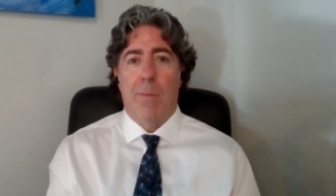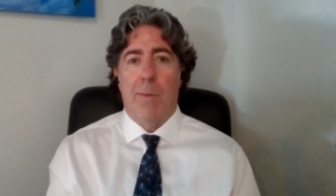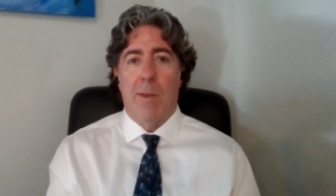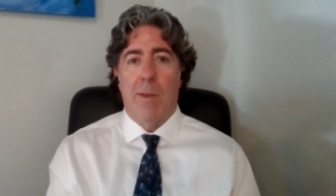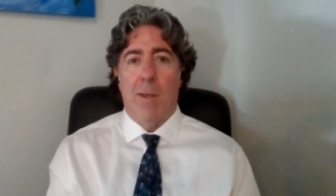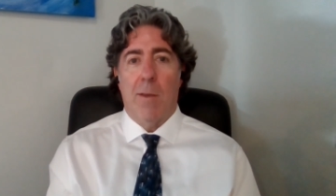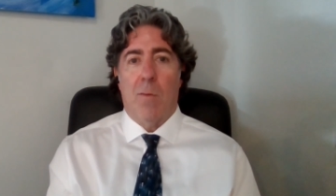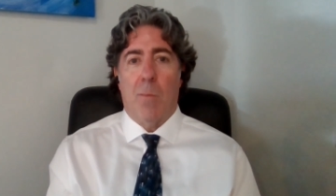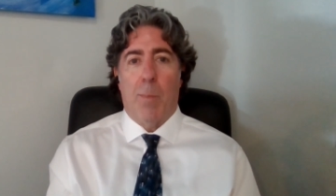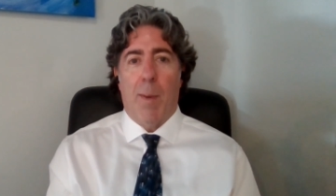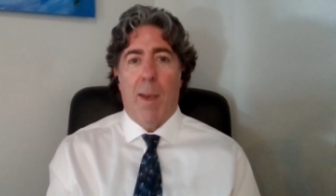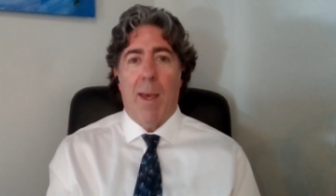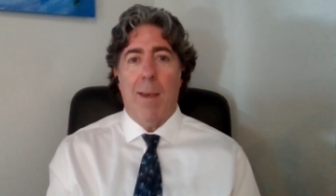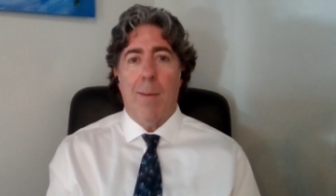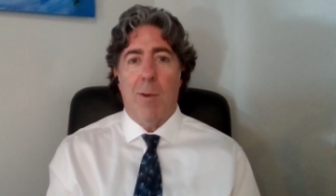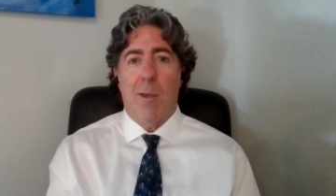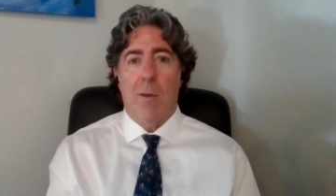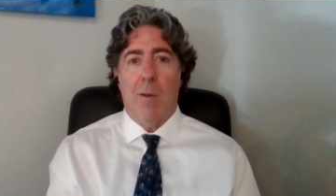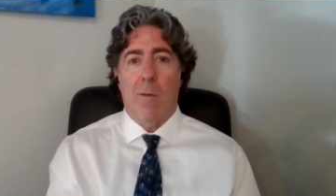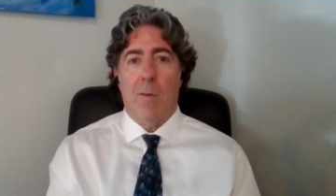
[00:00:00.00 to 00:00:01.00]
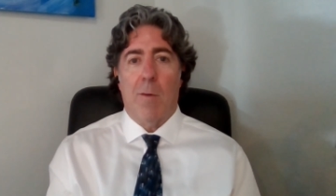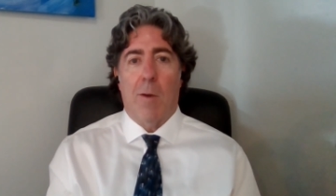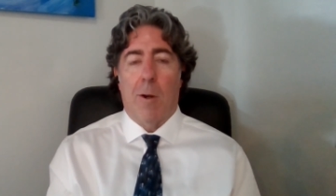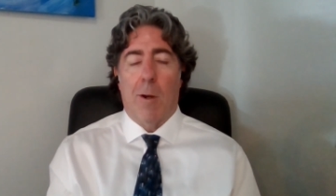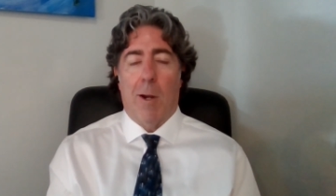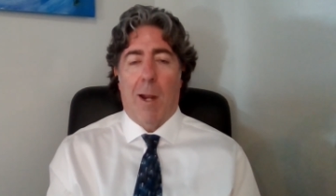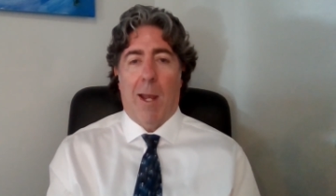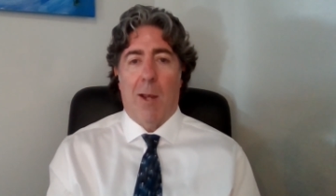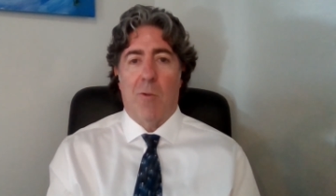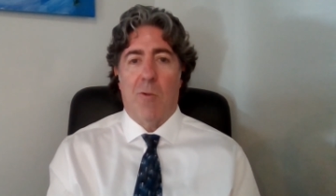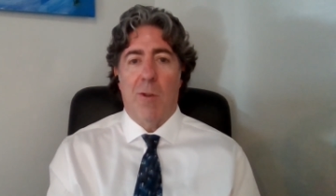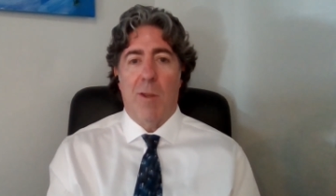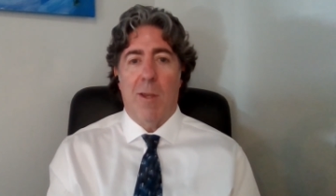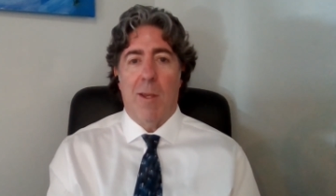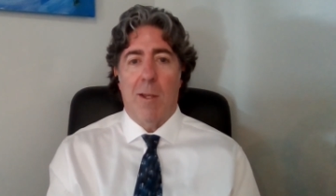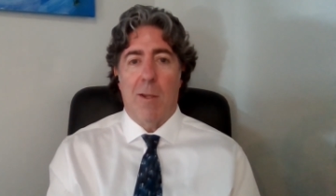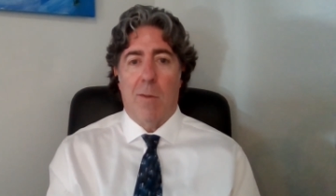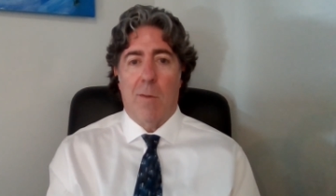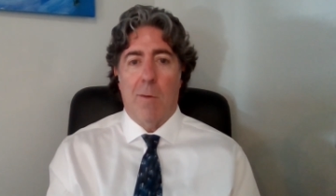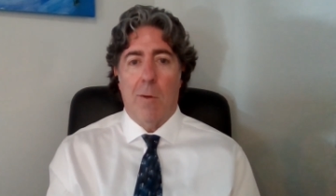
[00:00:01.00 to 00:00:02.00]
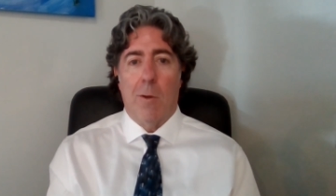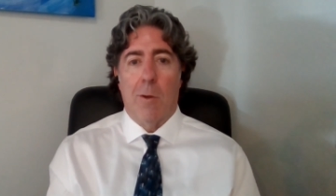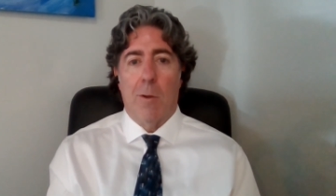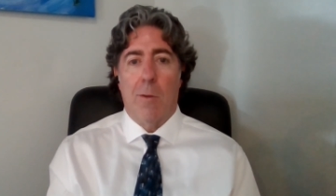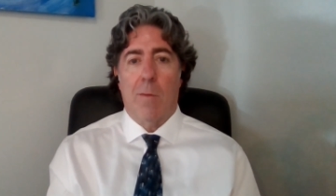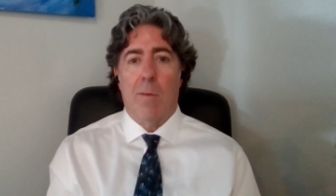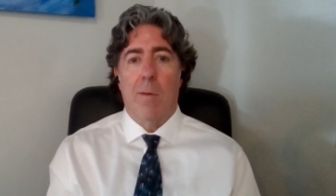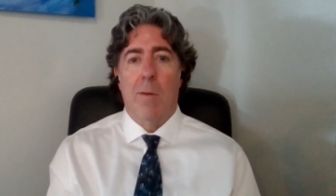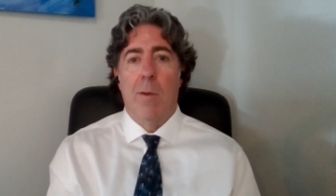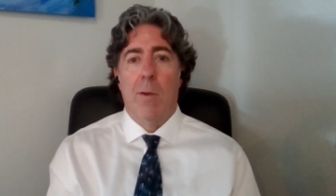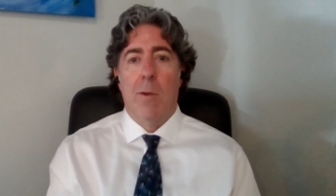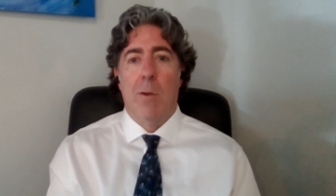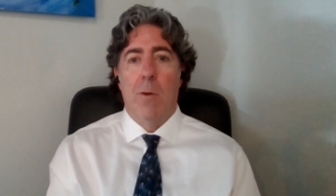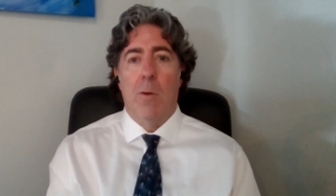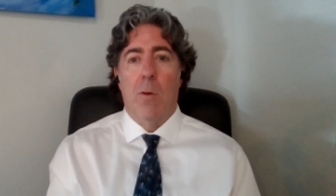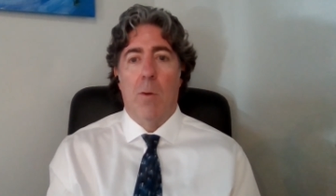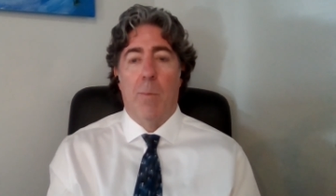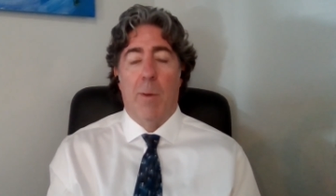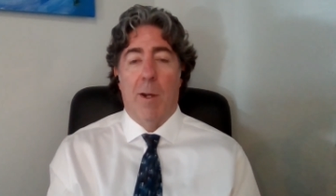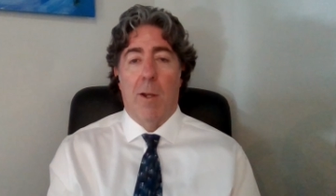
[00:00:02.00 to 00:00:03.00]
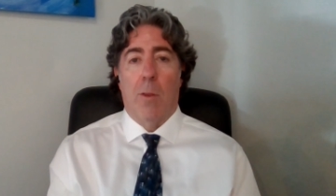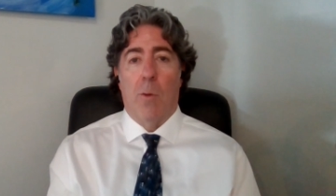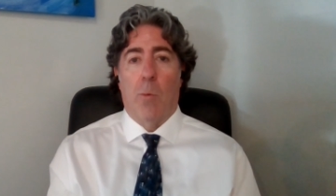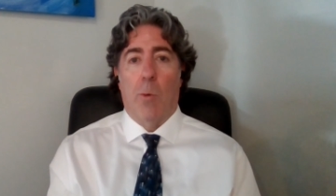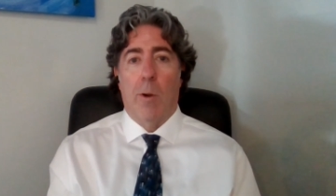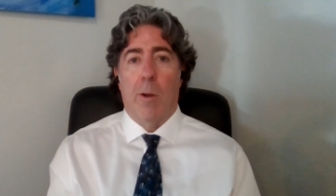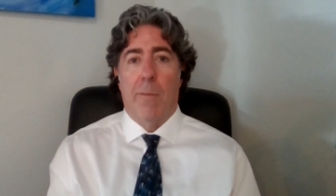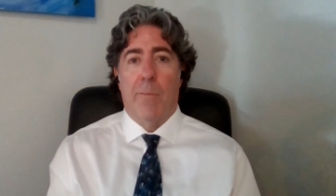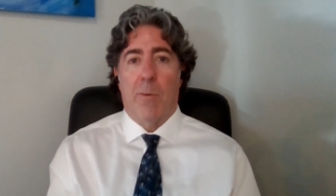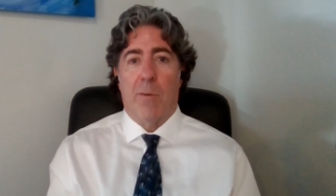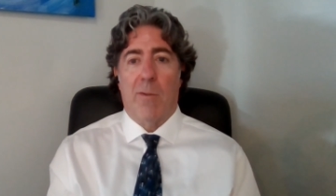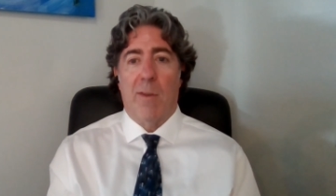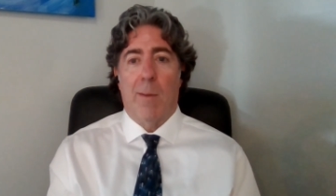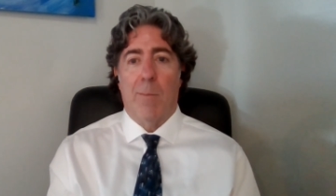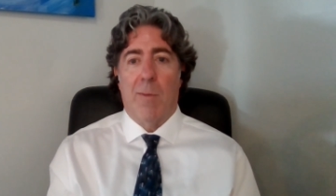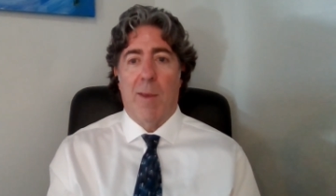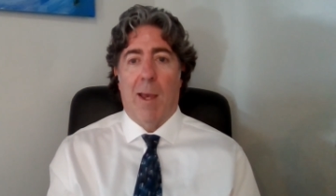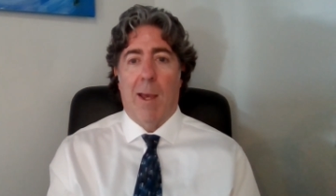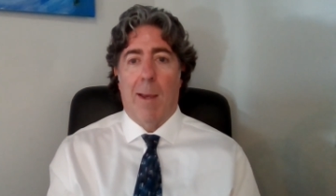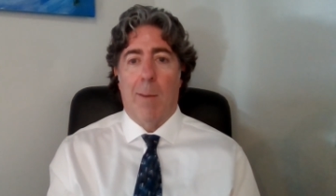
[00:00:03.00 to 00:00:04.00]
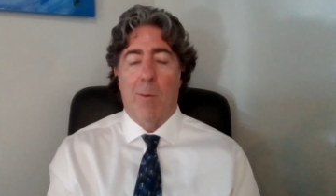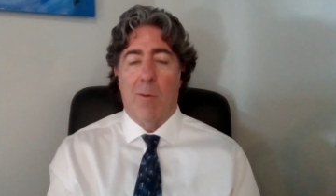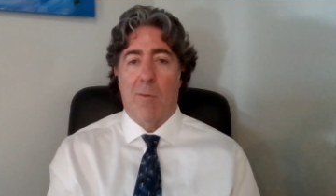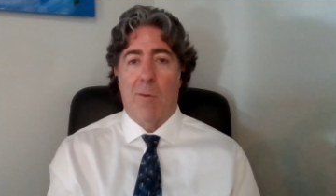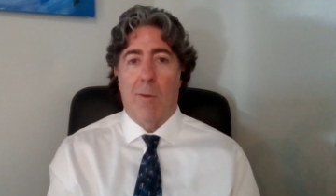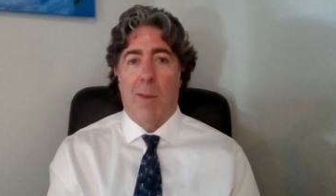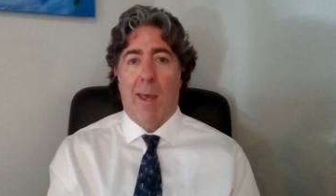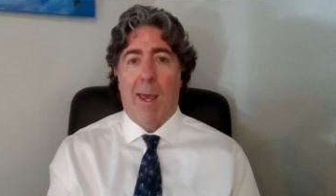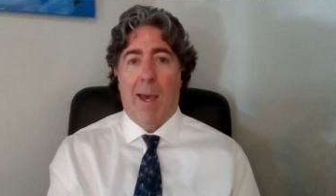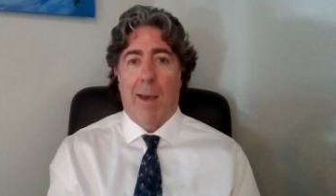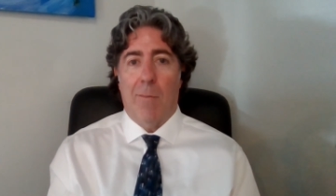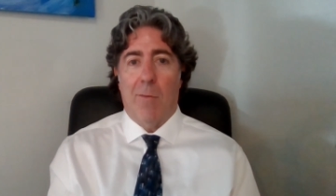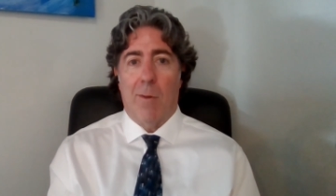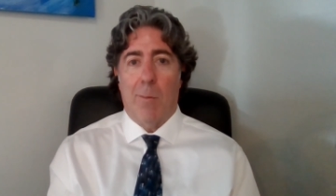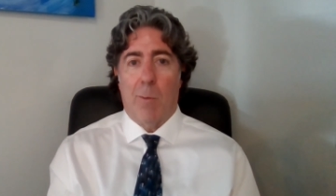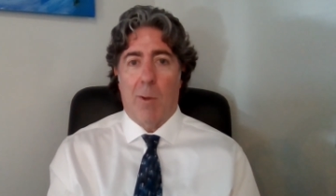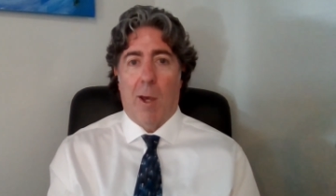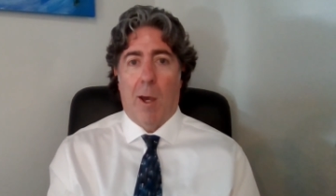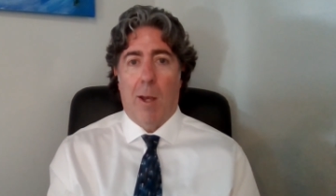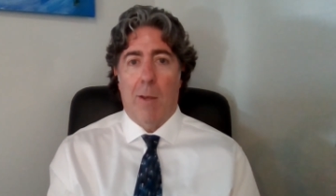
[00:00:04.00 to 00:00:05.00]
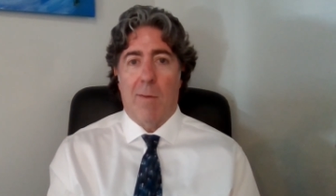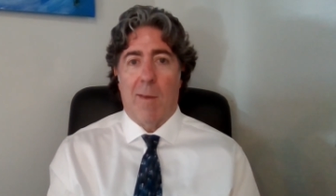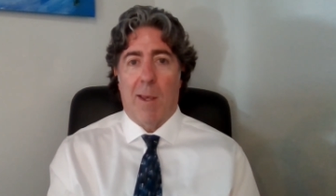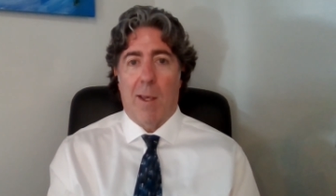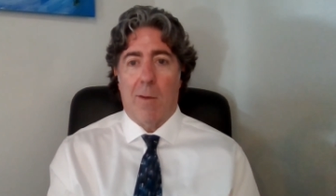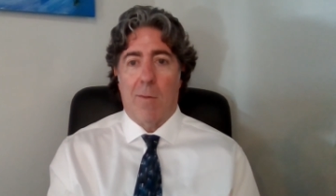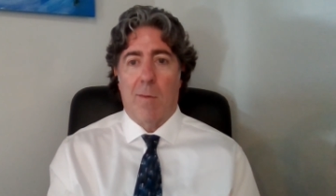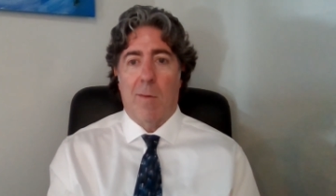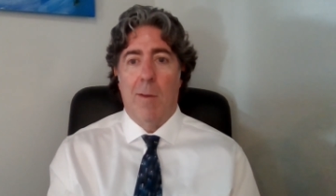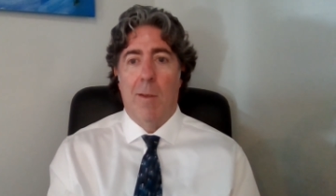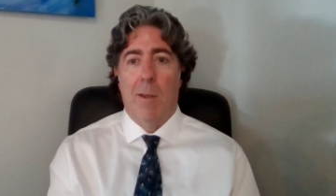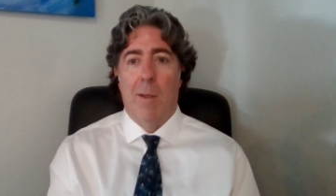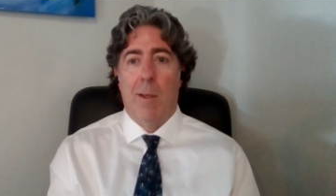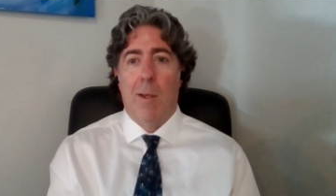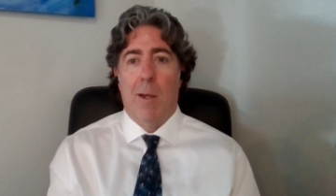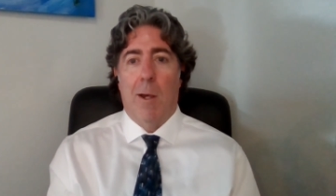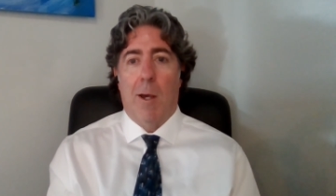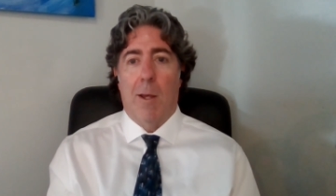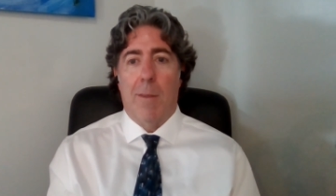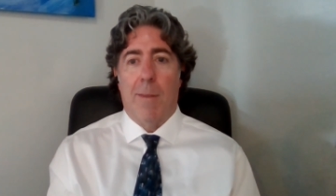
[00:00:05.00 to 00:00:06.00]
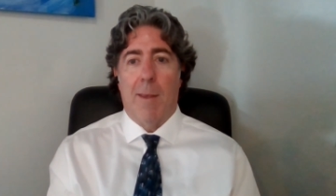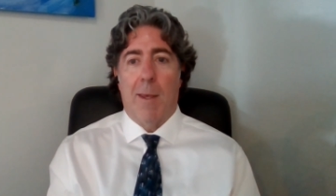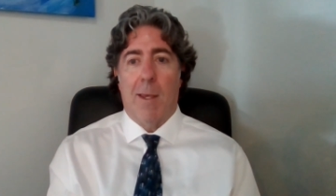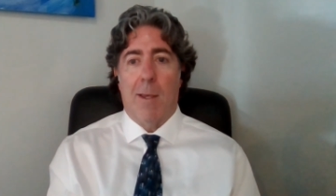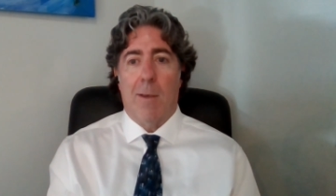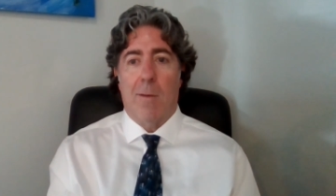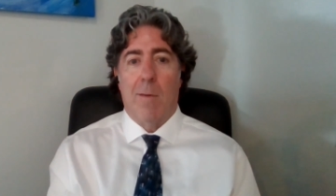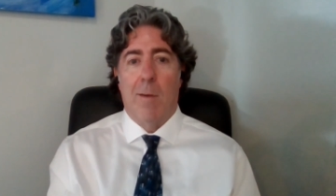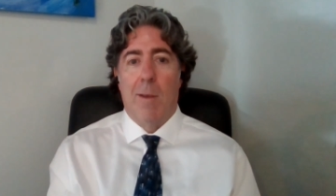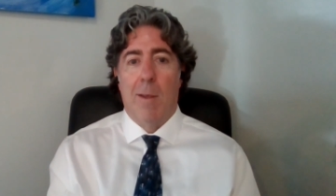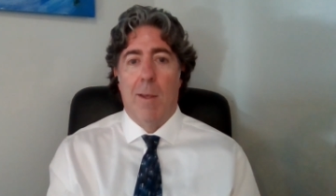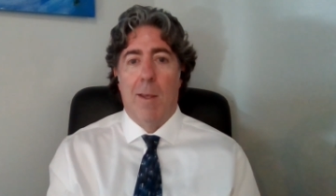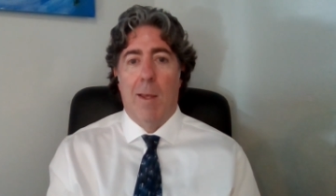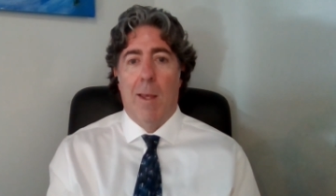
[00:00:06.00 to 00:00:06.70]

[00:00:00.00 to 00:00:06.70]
these babies are actually adults who've been in the world for some time, and so they have some context on things,